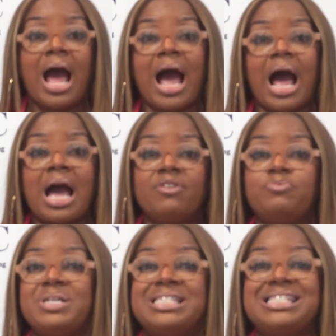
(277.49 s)
I
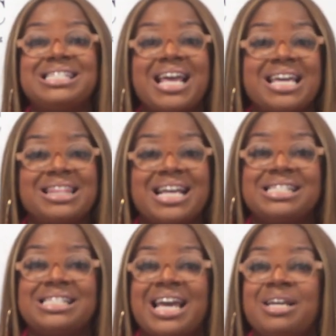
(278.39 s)
have been saying that
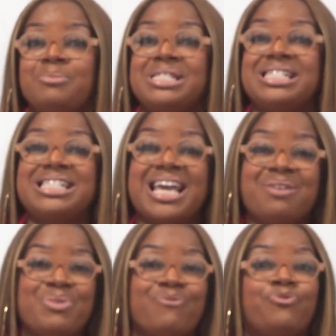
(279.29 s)
same
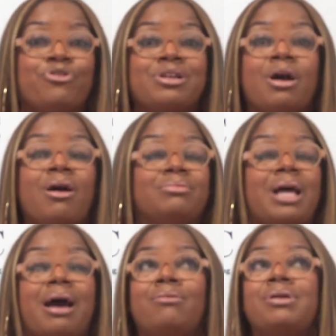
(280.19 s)
statement for,
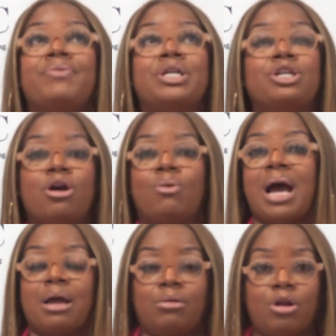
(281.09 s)
I don't even know
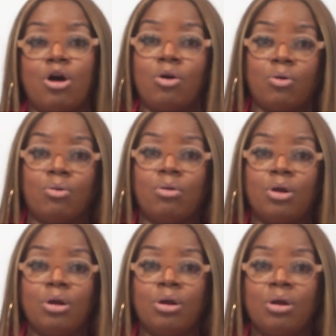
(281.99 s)
how long,
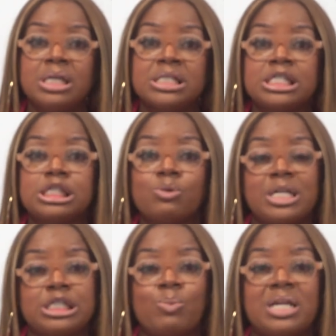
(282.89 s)
since
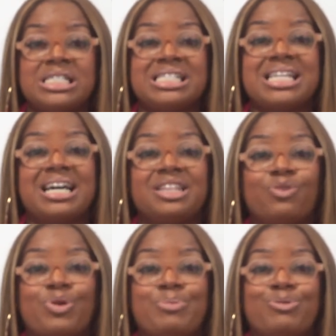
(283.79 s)
2020, since I cut
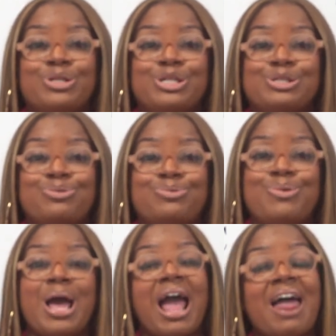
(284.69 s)
the ribbon on the
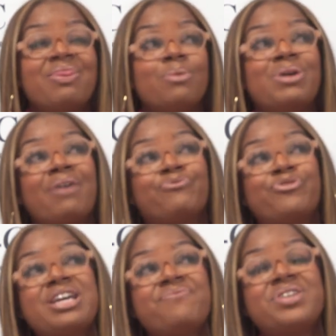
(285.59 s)
school. And then when I
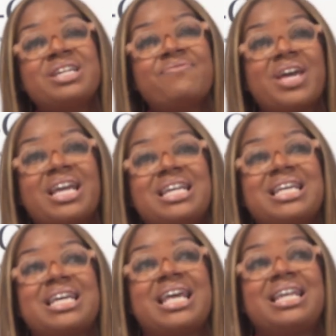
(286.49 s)
reinnovated
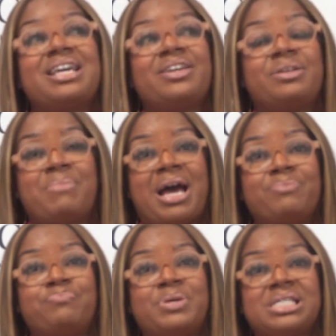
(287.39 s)
it in
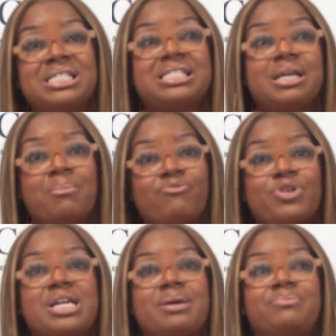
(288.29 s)
my business
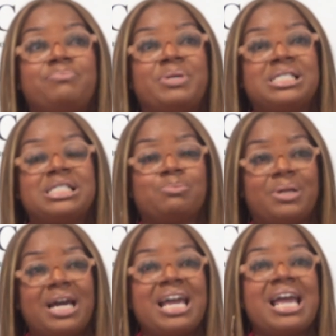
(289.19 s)
summary and business
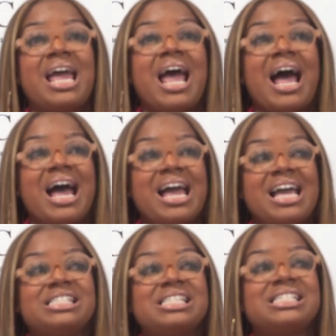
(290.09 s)
plan,
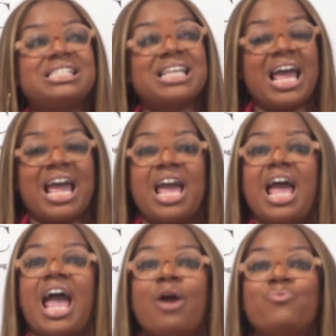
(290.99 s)
I had to
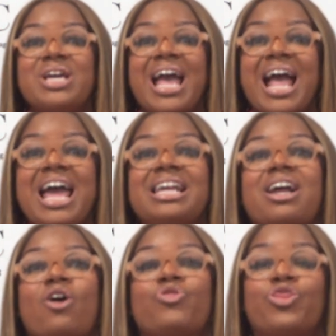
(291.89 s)
say, and we added
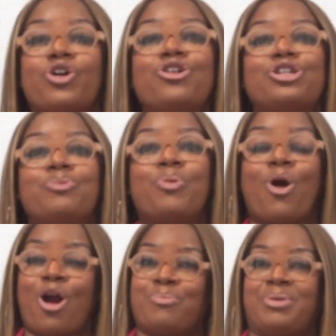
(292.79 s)
our 3rd
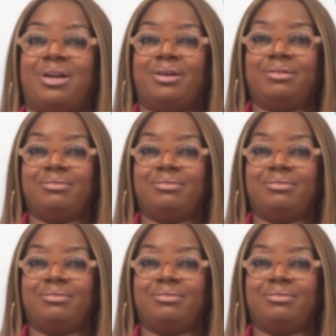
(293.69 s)
department.